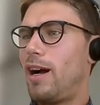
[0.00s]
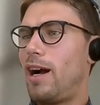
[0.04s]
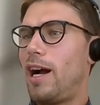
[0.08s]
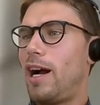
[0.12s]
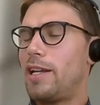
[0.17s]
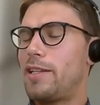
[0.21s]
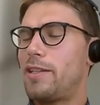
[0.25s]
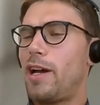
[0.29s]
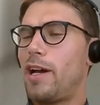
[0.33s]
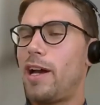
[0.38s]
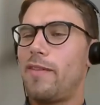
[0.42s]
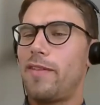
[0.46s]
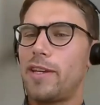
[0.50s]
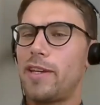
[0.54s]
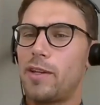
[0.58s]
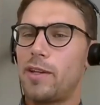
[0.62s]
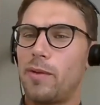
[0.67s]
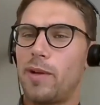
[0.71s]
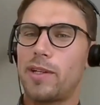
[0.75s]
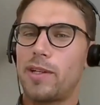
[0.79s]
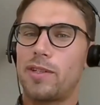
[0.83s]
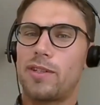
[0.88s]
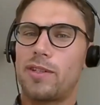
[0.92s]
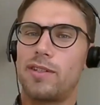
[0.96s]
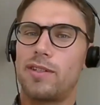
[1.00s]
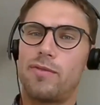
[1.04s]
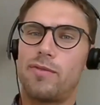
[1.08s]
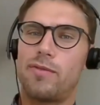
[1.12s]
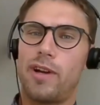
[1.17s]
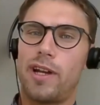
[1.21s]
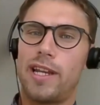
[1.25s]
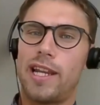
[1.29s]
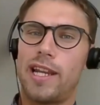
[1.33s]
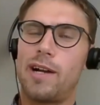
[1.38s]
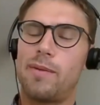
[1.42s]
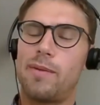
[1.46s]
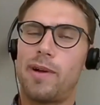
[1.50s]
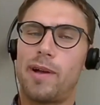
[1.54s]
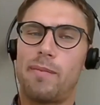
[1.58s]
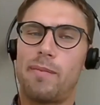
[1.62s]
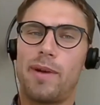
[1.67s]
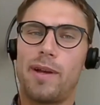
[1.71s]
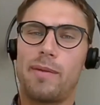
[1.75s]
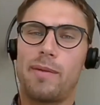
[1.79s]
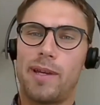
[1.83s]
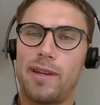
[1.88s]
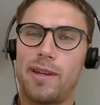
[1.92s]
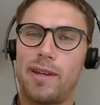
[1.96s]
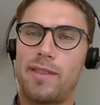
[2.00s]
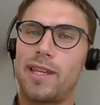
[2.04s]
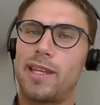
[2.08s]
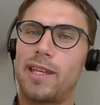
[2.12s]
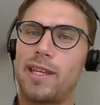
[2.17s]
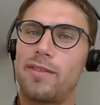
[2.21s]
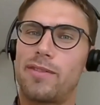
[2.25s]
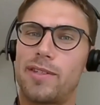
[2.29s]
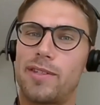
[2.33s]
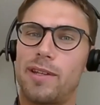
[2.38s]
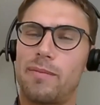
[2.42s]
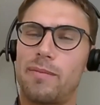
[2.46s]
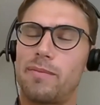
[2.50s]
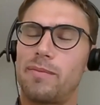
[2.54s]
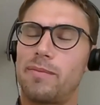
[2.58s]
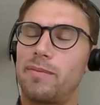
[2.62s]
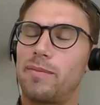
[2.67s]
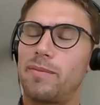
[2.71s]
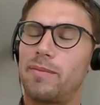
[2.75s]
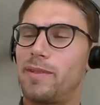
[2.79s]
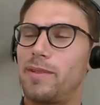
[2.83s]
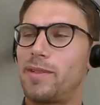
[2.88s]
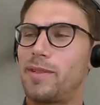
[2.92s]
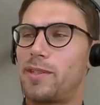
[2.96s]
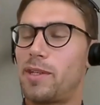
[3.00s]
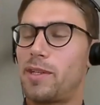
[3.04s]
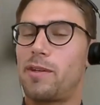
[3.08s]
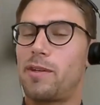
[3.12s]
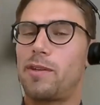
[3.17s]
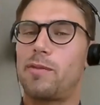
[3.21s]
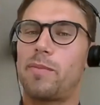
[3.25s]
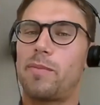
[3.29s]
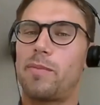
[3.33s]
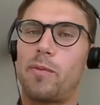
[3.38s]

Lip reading: I don't have any questions right now, but I might be able to think of some soon.